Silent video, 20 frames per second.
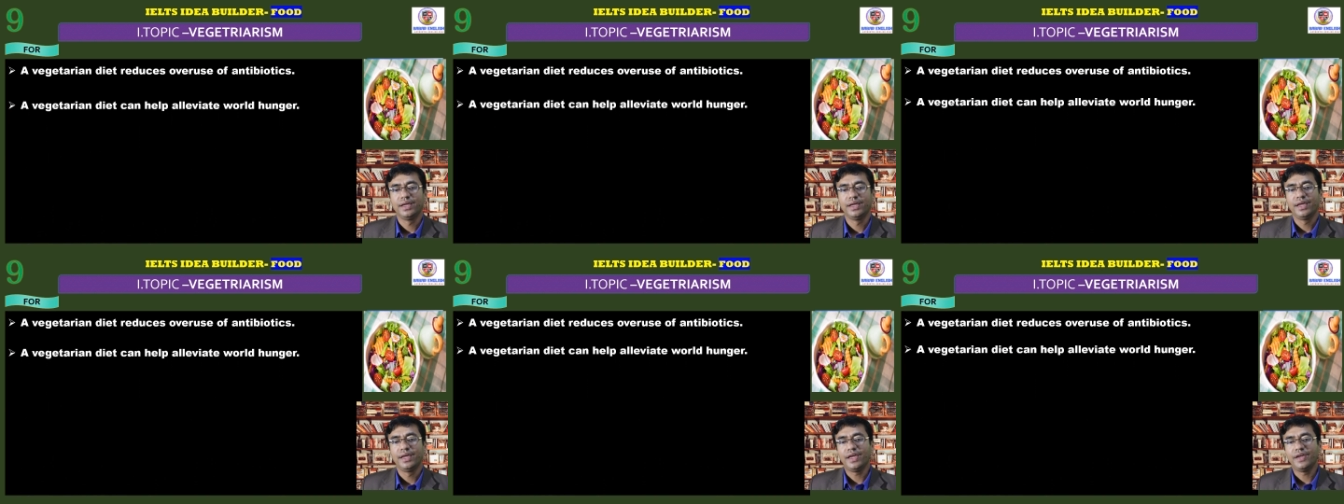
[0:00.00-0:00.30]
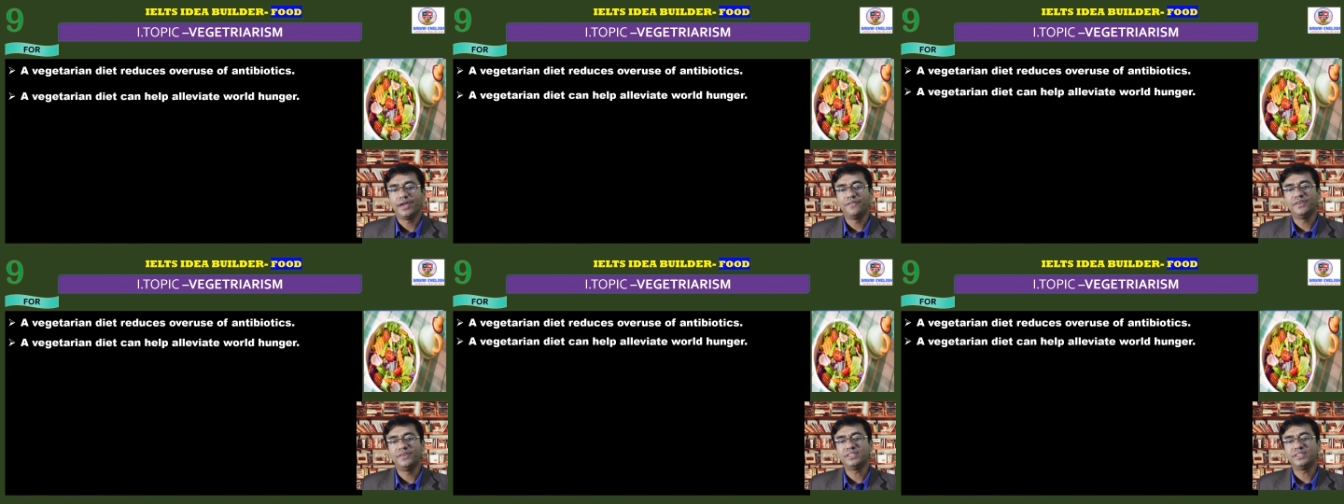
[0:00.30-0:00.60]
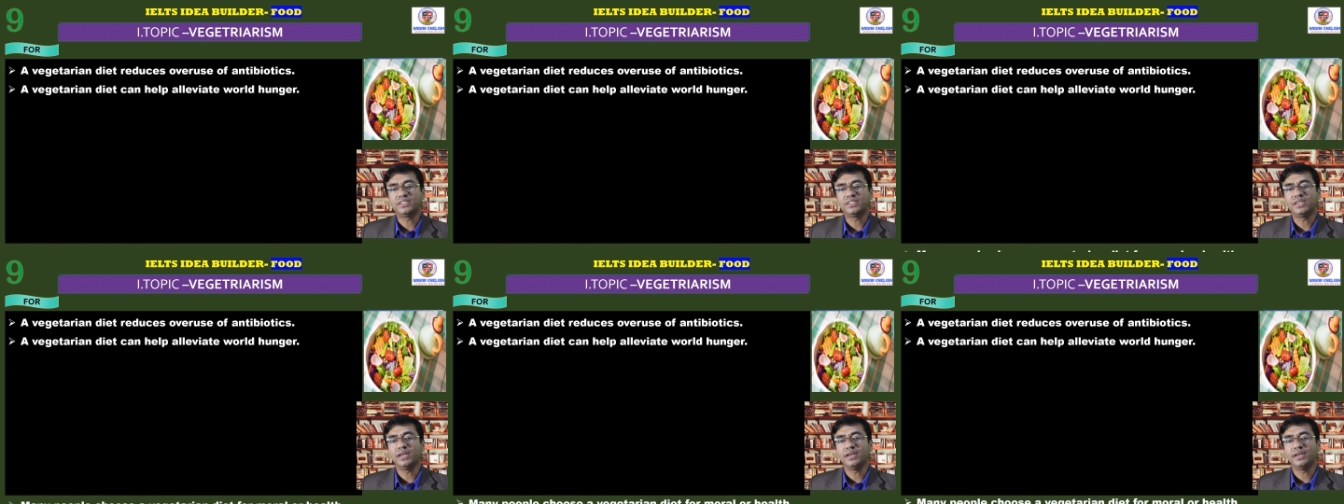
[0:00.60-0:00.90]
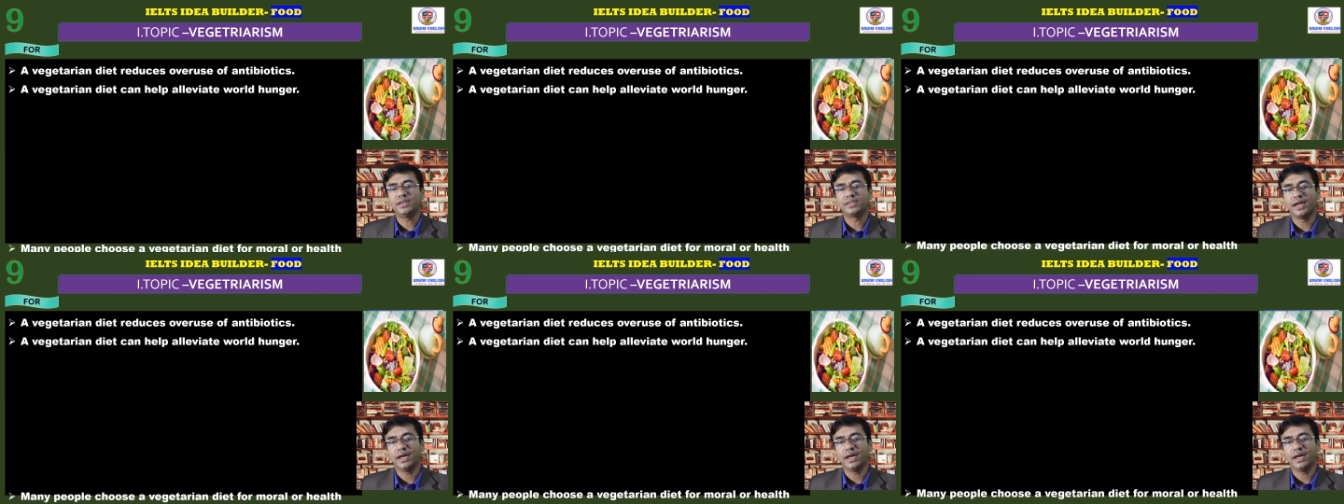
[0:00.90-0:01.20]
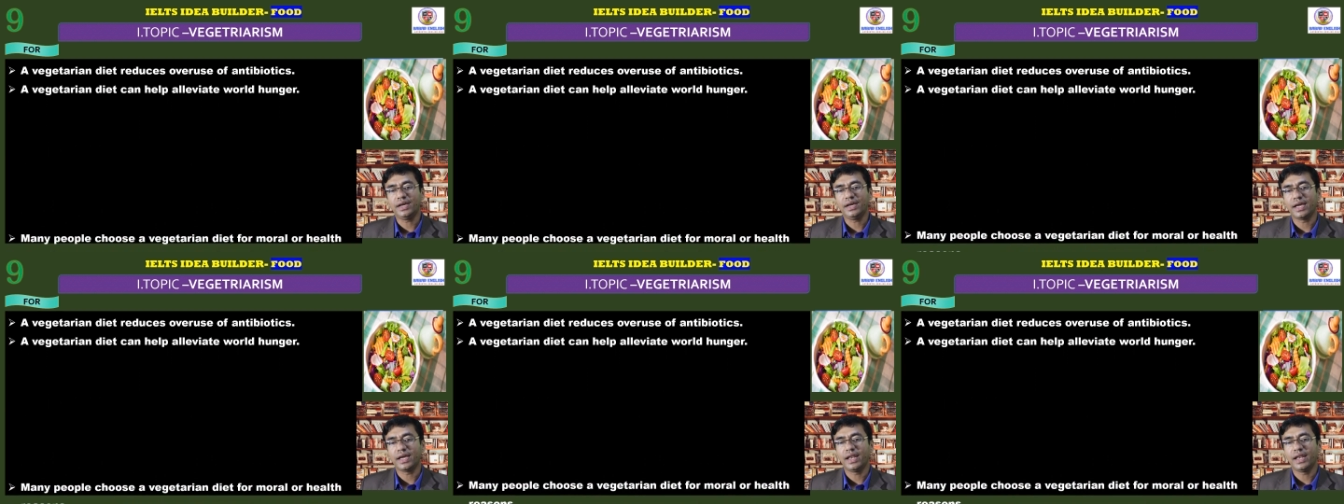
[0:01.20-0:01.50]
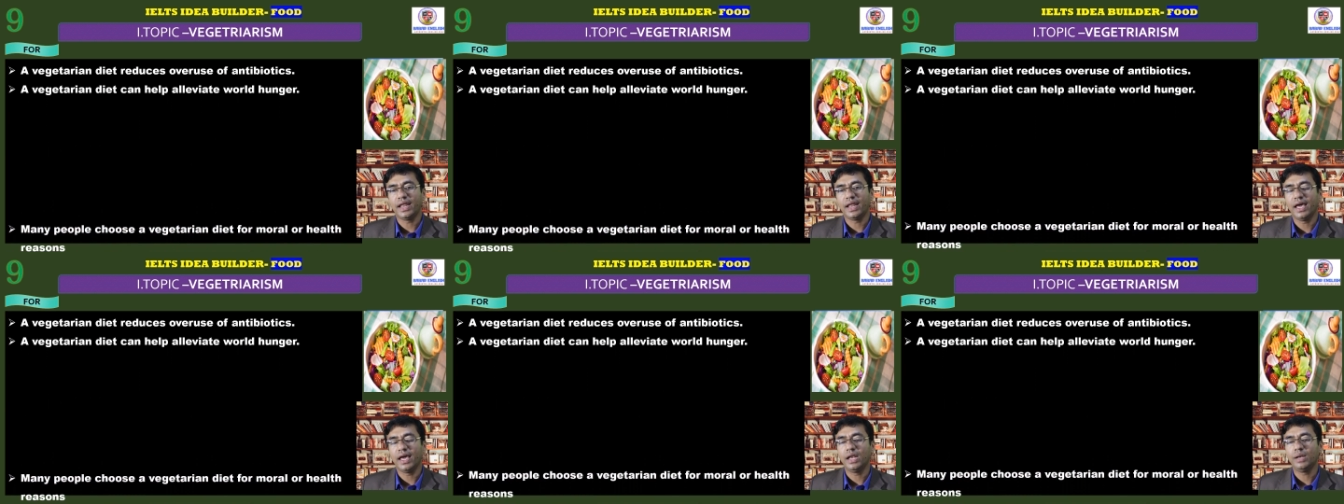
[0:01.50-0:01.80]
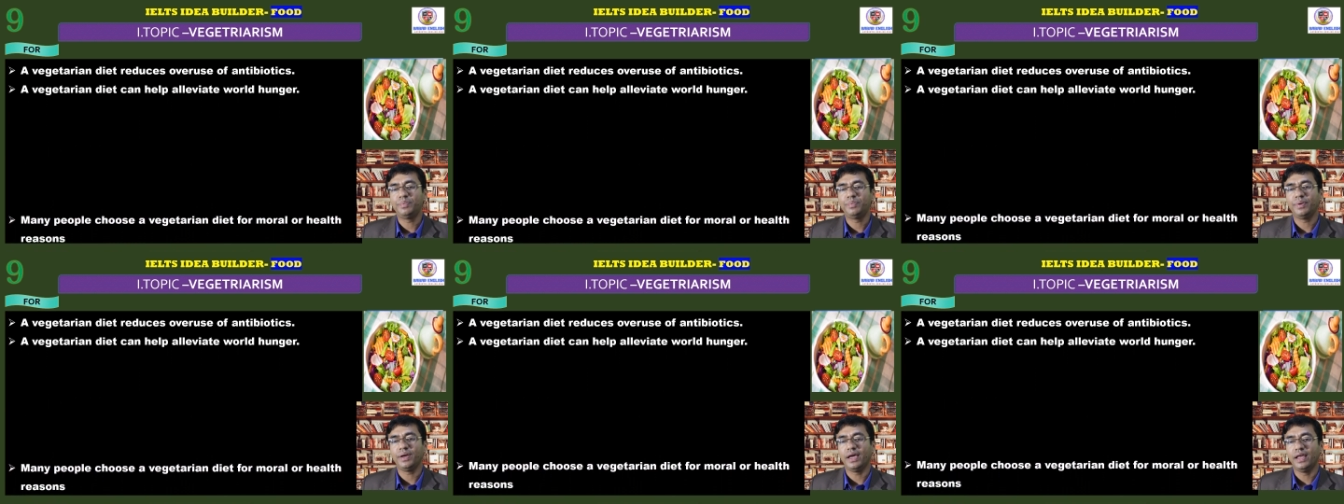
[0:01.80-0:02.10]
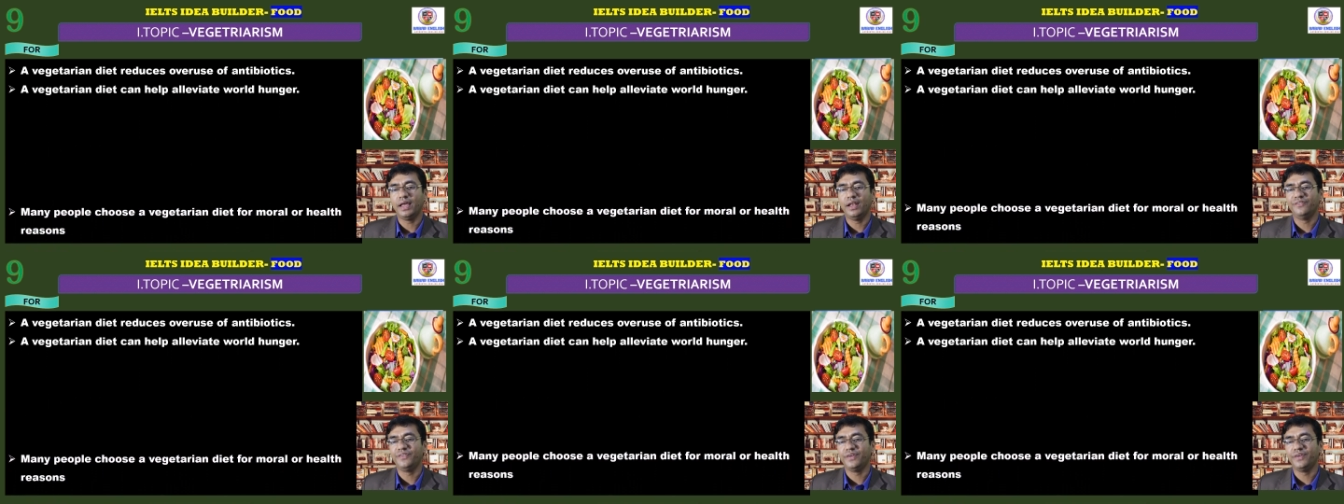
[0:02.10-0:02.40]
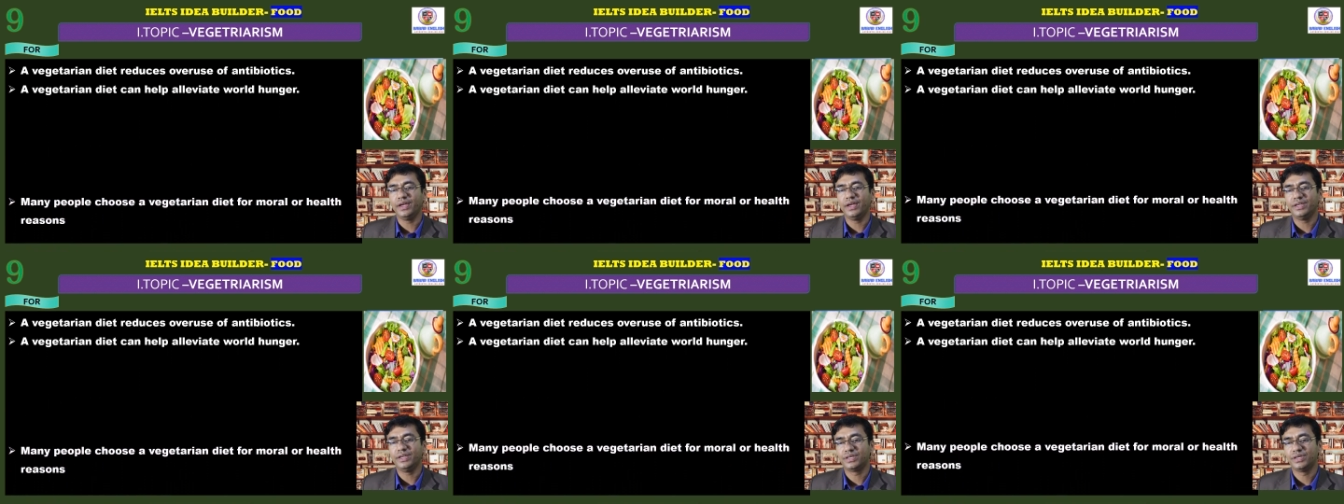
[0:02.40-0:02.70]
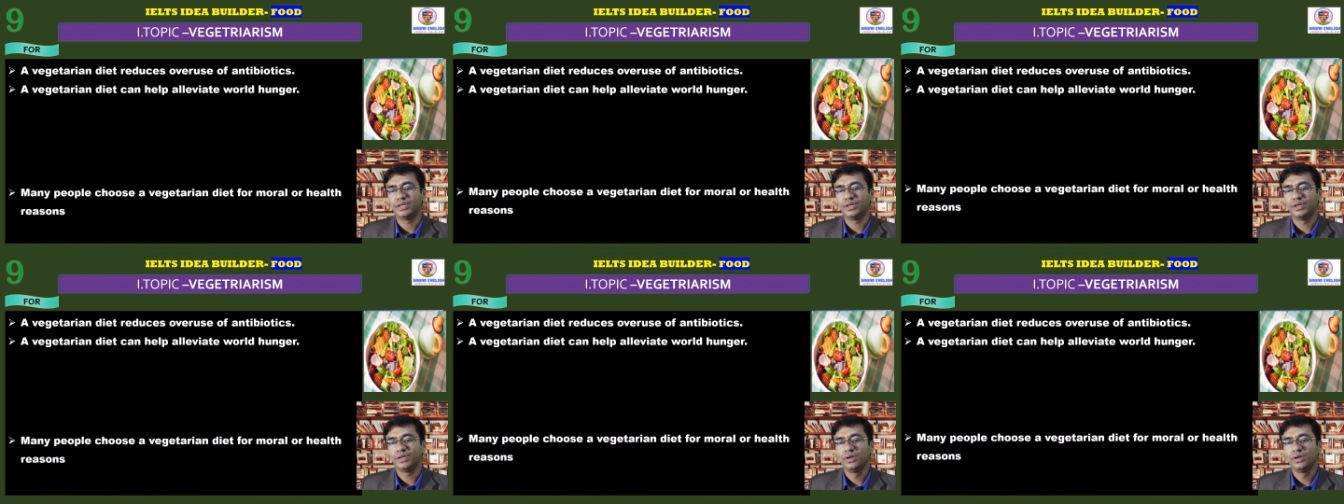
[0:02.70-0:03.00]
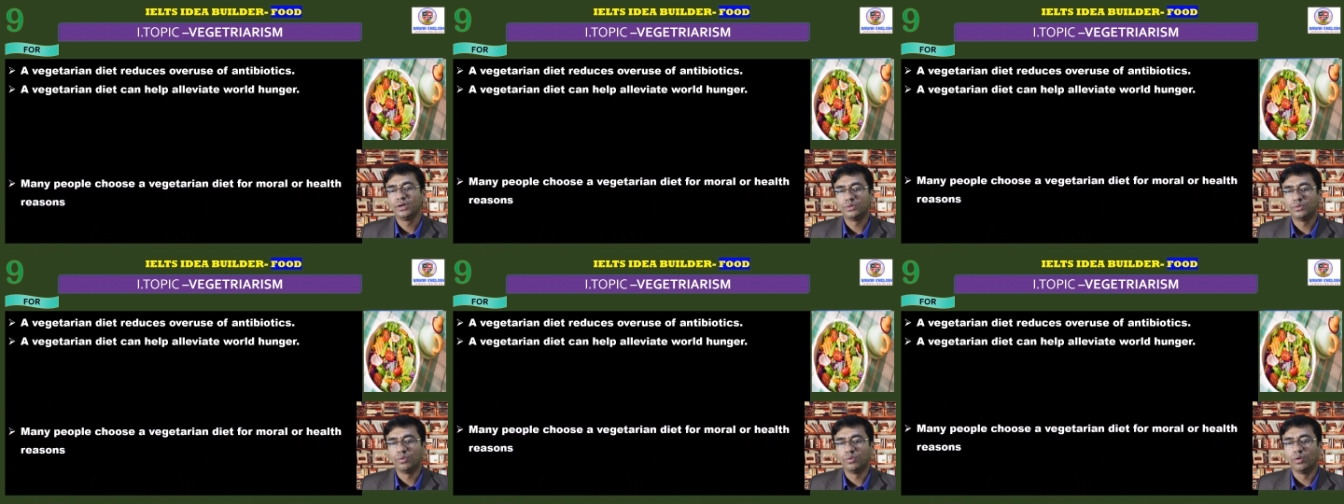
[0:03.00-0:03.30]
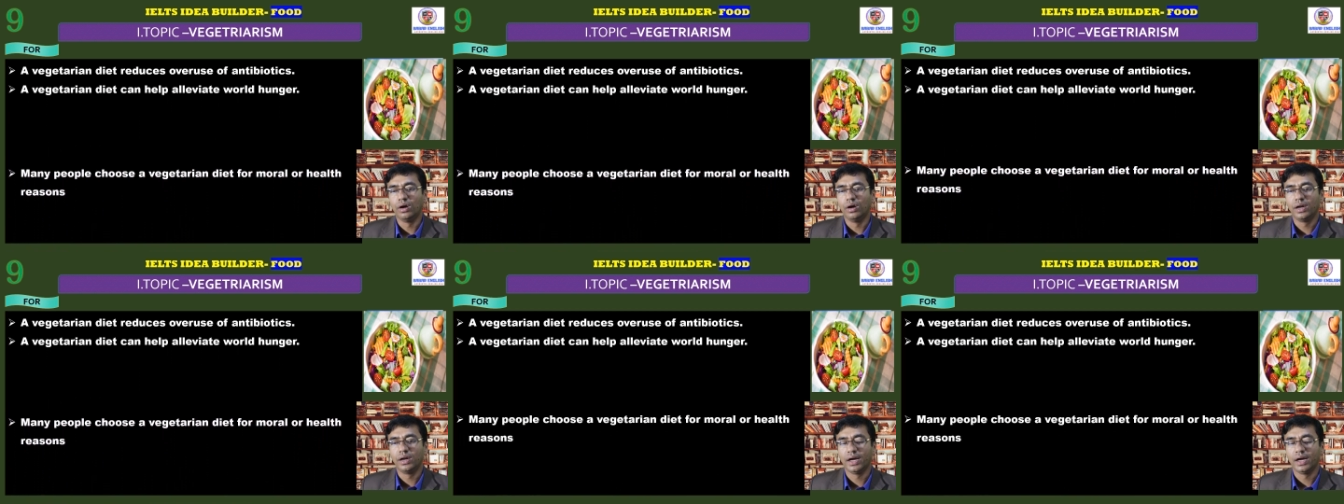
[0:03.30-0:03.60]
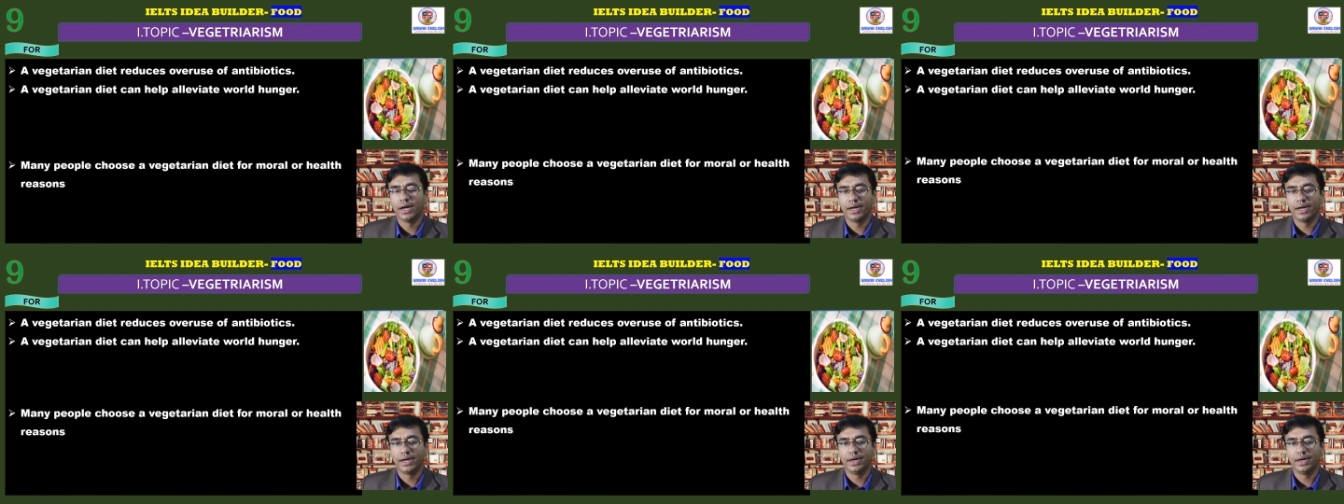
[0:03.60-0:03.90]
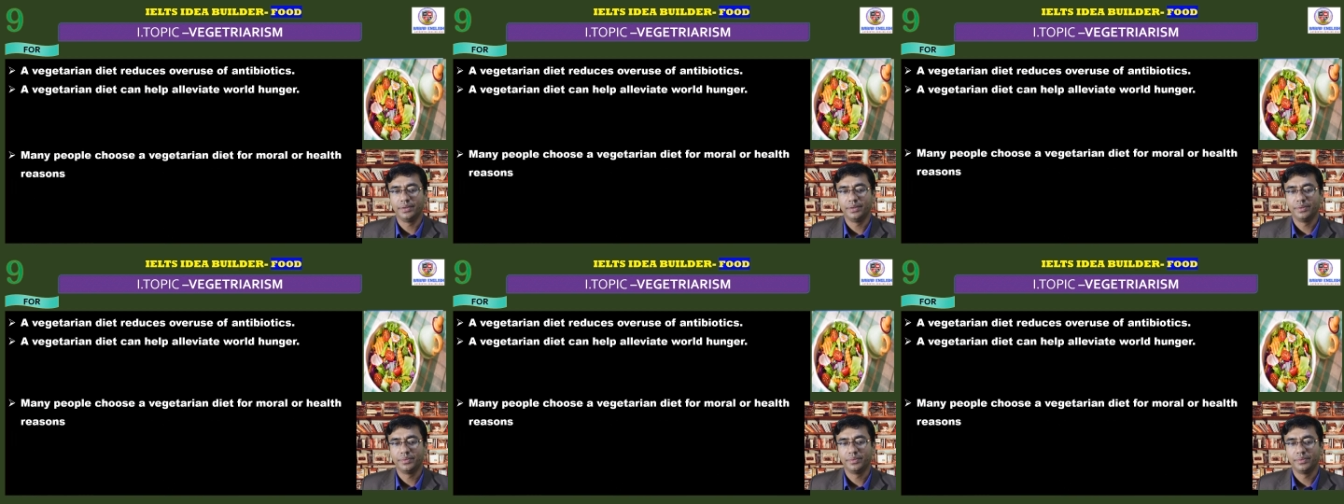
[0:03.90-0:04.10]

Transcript: A vegetarian diet can help alleviate world hunger.